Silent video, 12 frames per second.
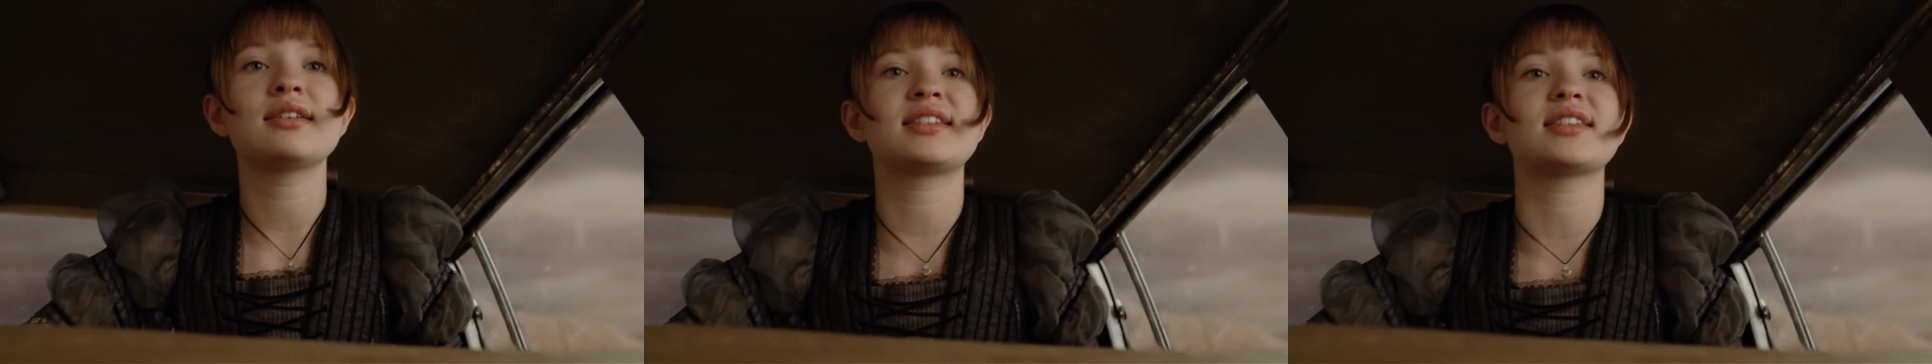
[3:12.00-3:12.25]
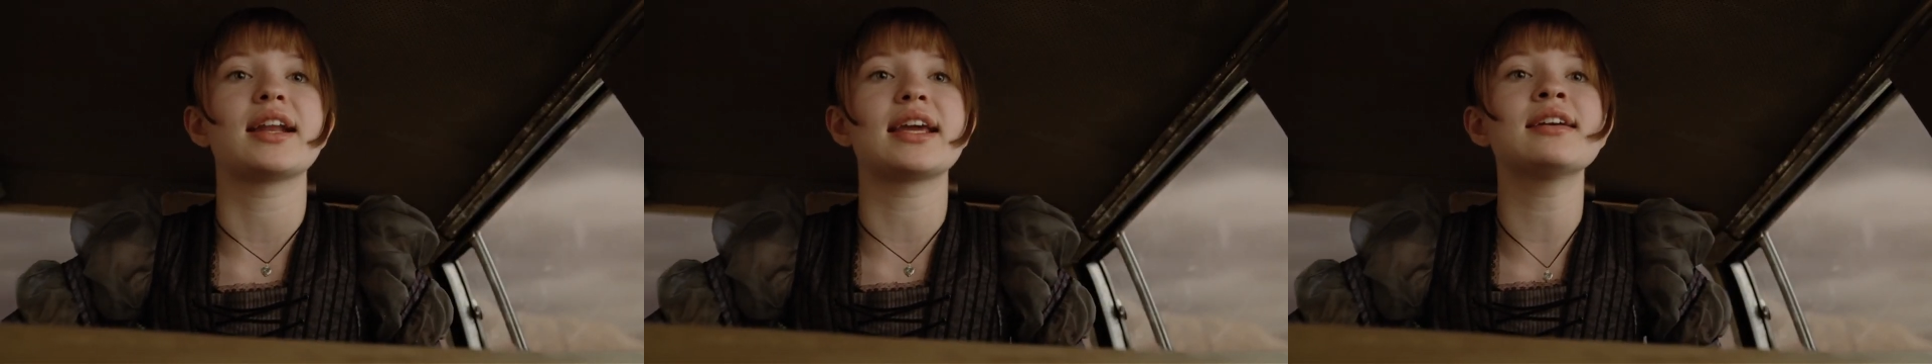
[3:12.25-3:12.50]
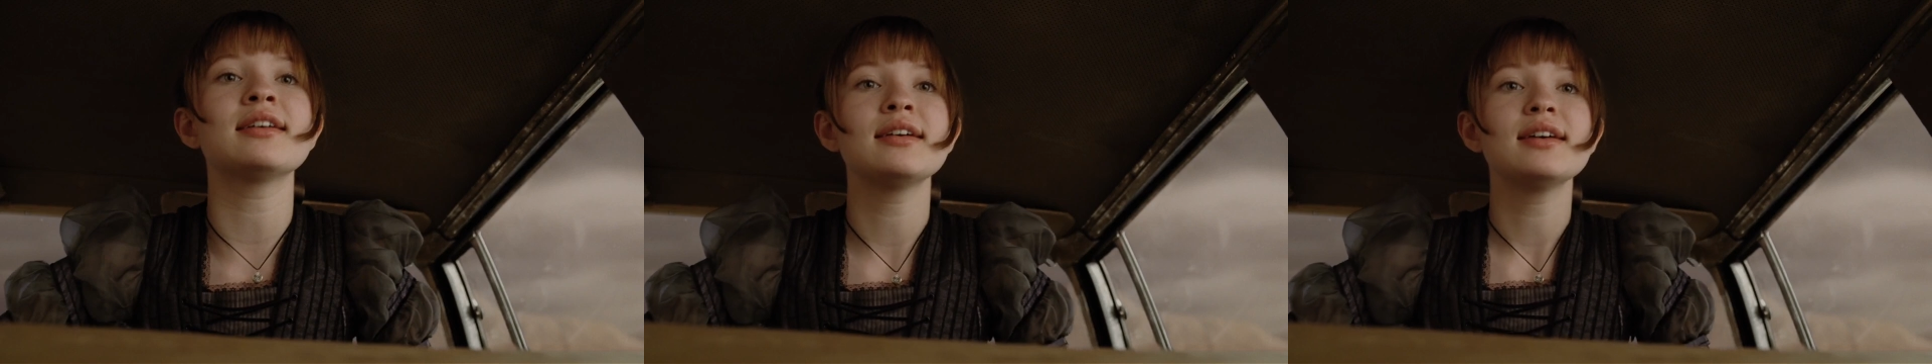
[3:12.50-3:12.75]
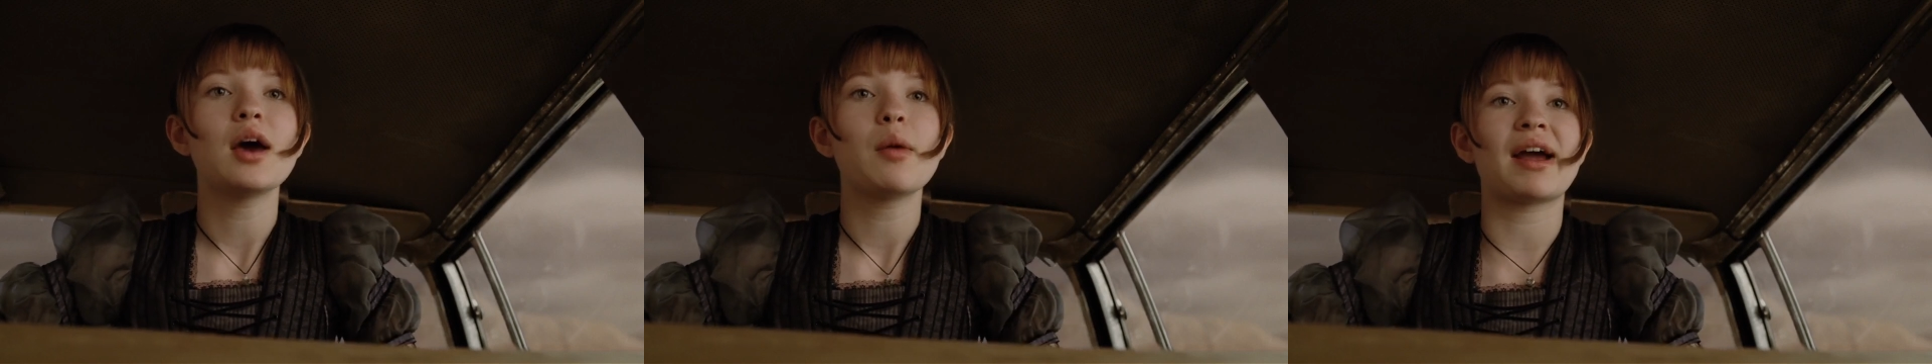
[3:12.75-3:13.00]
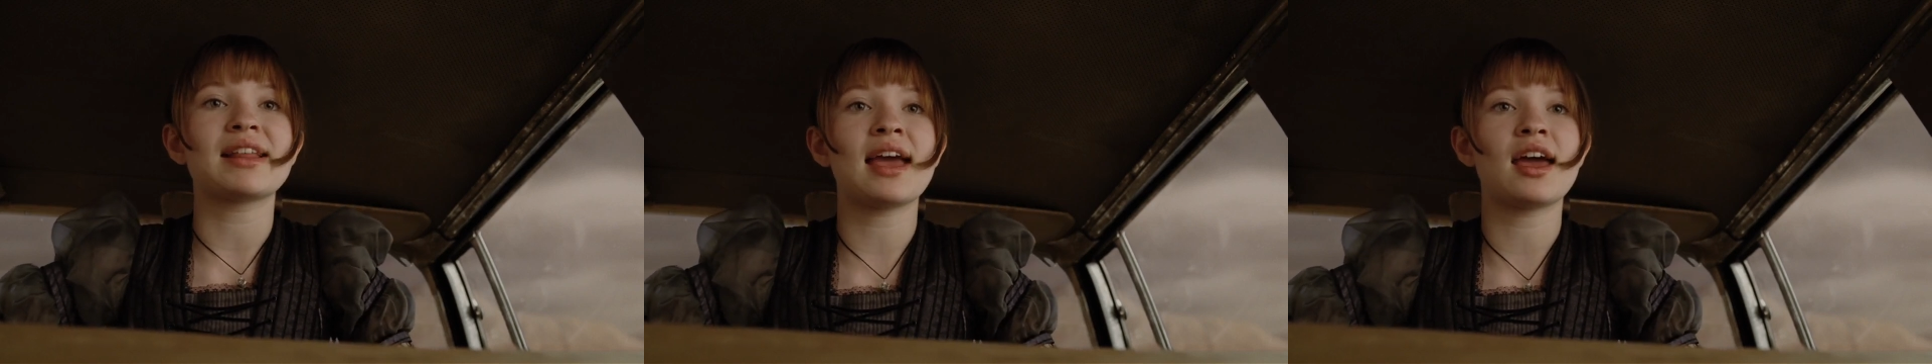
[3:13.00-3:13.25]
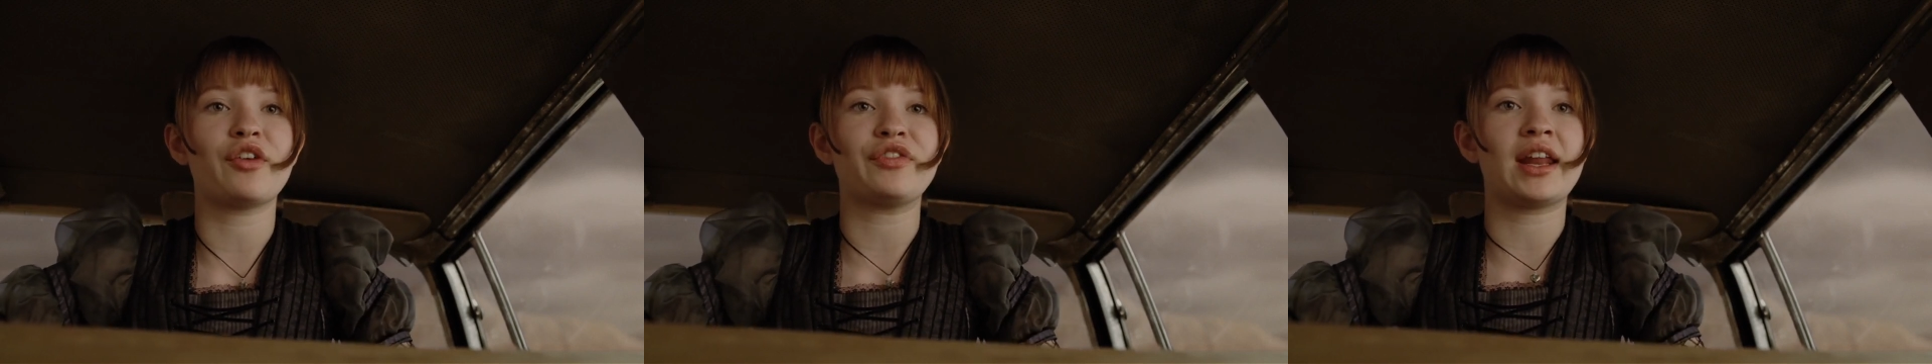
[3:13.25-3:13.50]
Sunny, fight
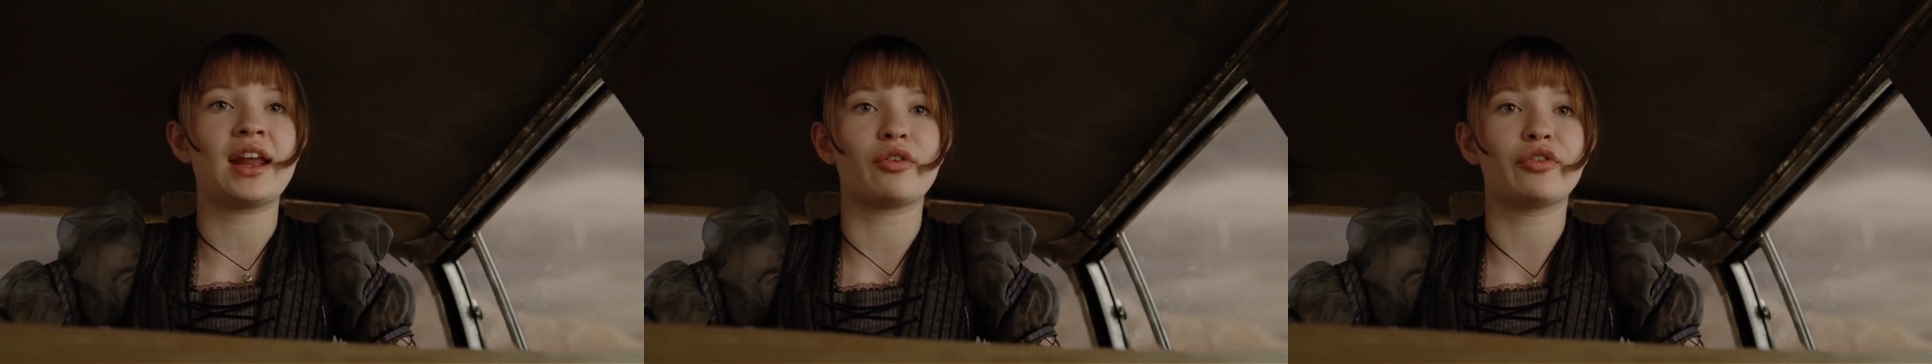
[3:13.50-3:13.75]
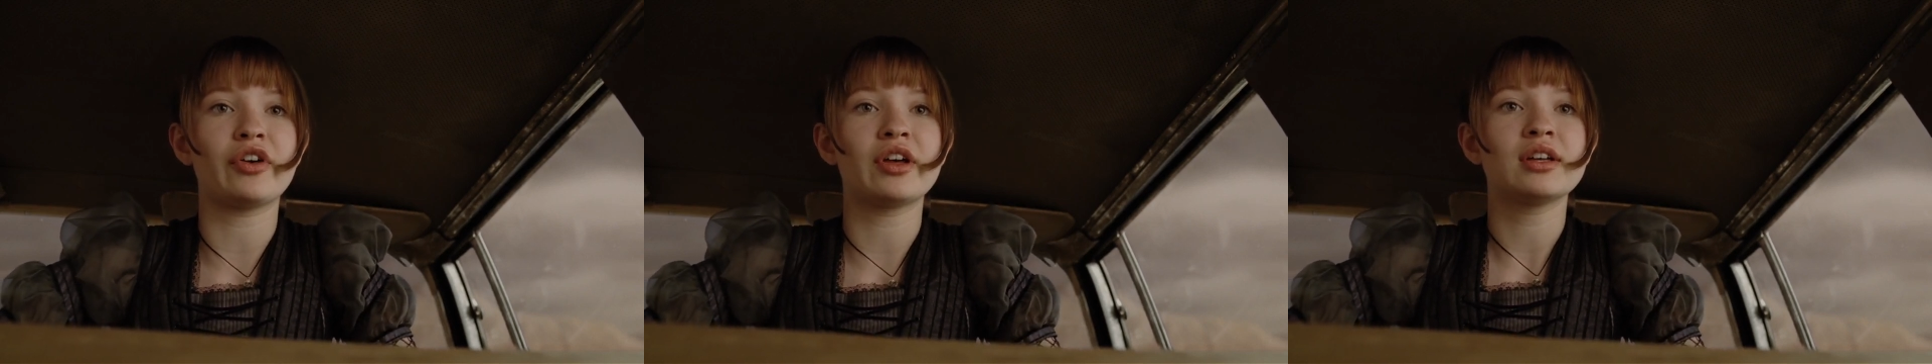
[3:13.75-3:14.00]
the head off that elf.